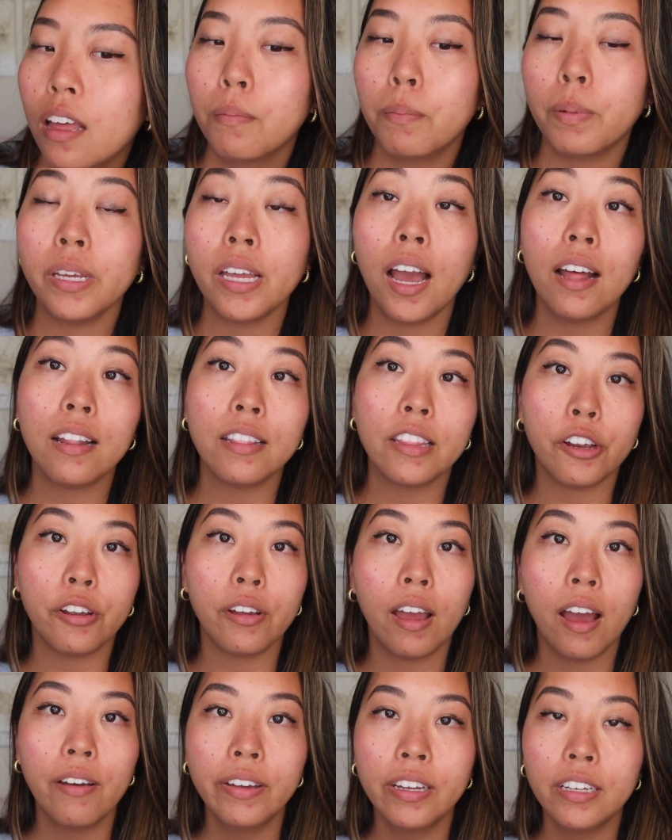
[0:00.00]
But yeah, there you
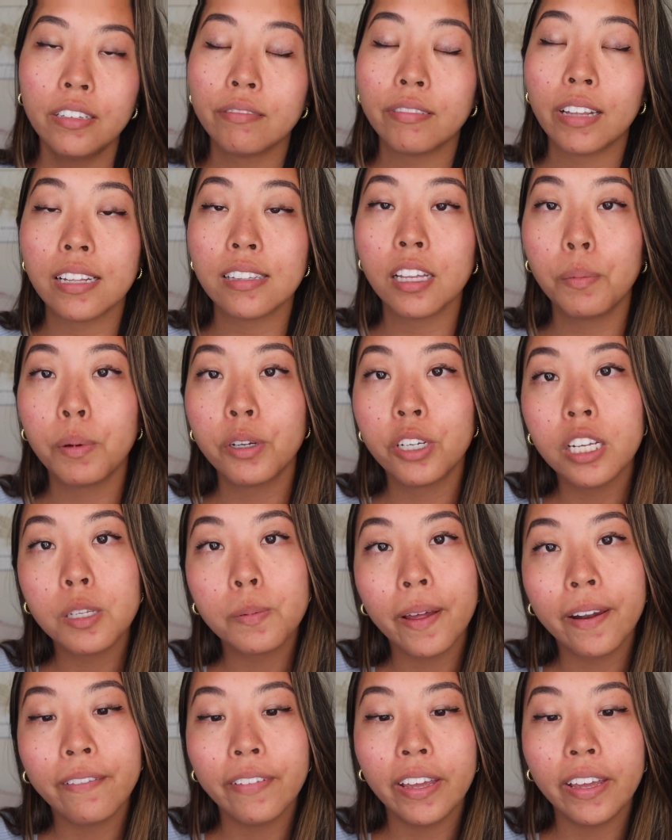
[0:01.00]
have it. That's how much I spent in